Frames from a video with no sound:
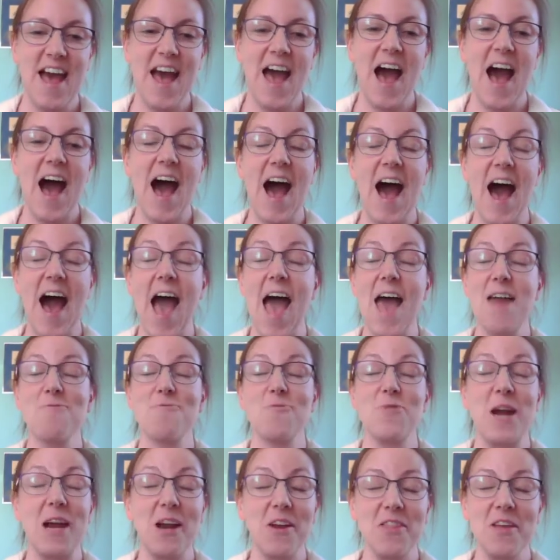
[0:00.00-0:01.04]
And
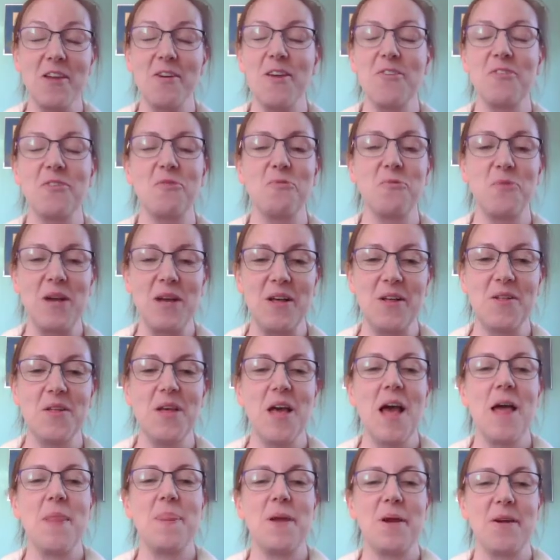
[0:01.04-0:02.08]
where there is a will,
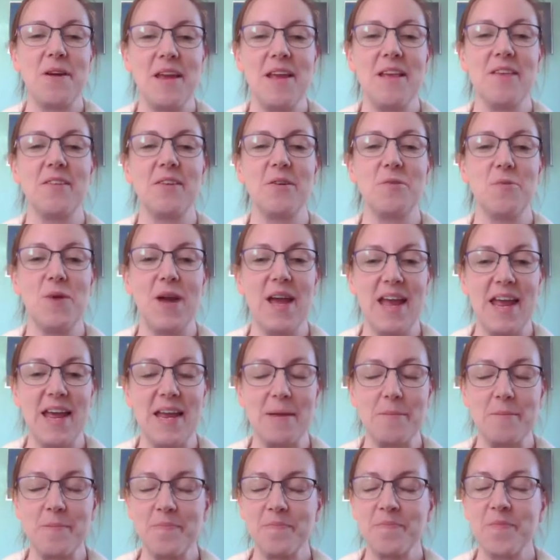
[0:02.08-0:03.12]
there is a
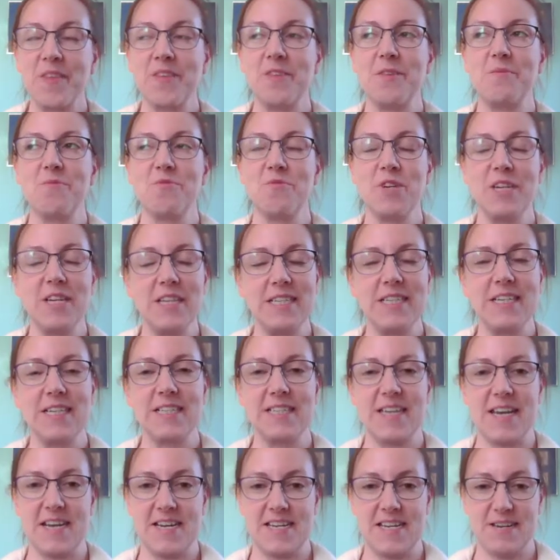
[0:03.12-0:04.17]
way. I'm really
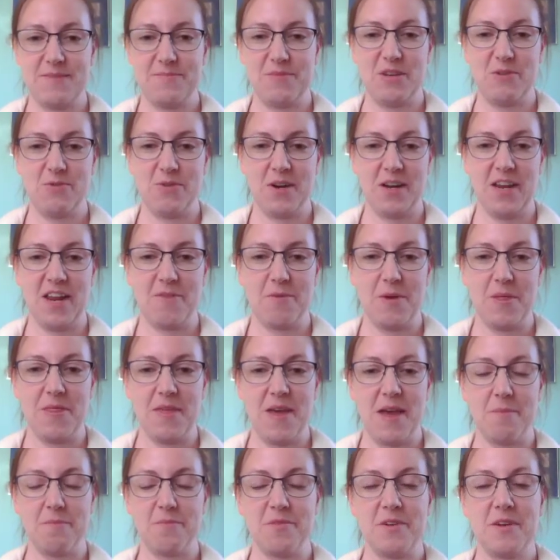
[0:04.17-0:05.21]
excited to be working with
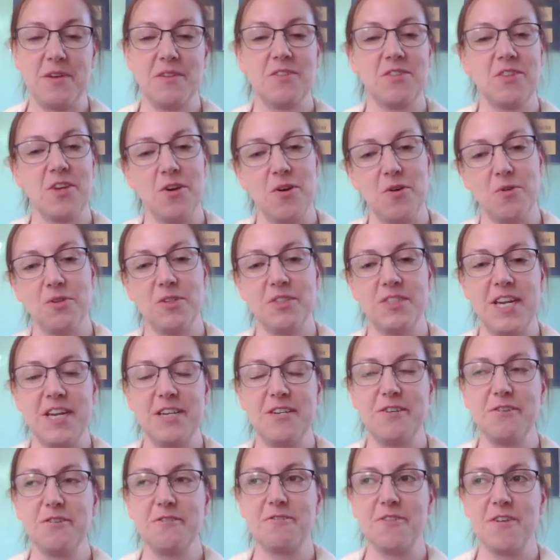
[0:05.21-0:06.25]
them. So stay
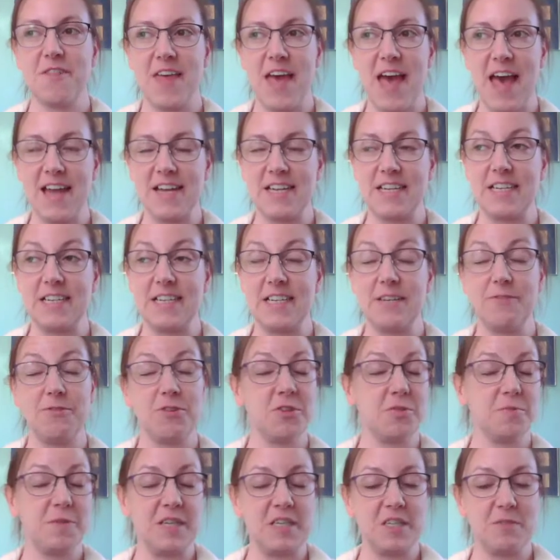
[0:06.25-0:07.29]
tuned for that if you
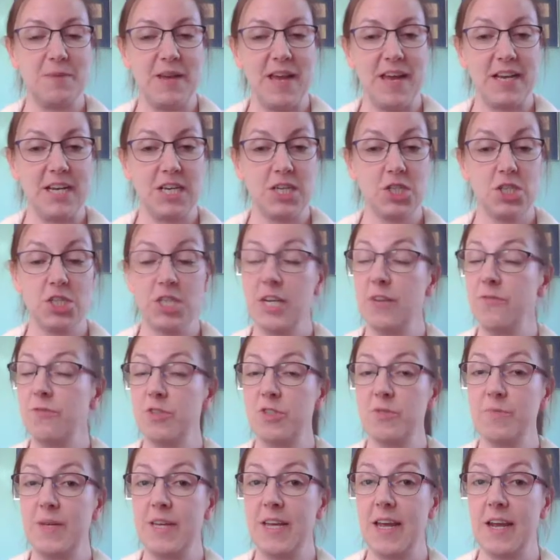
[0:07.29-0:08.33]
speak Spanish. If you
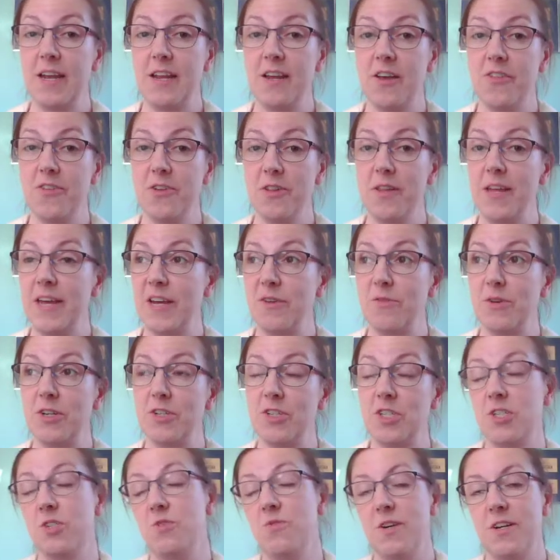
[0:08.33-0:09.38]
speak any other language
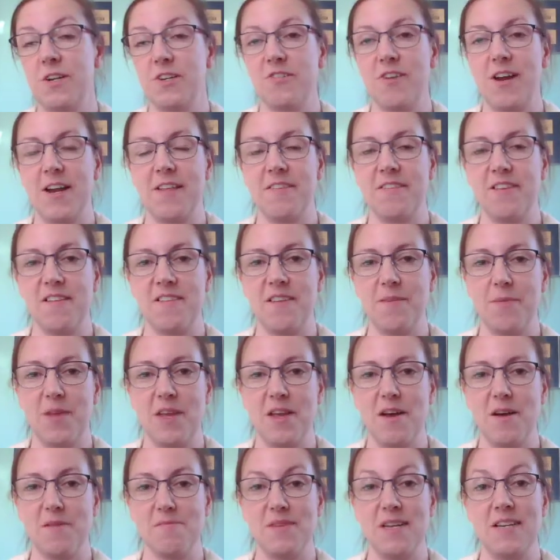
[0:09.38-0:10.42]
and you want to try to set something
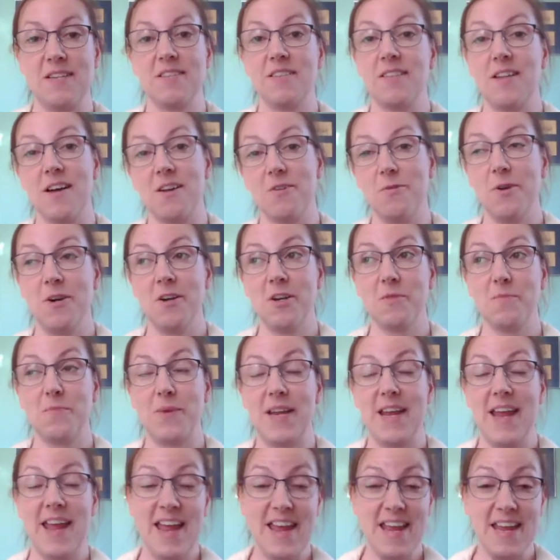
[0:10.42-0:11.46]
up, it's a lot of work, but
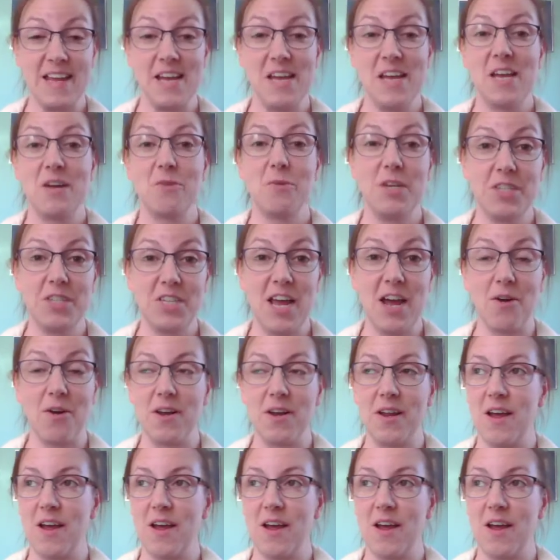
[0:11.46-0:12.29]
hey, reach out.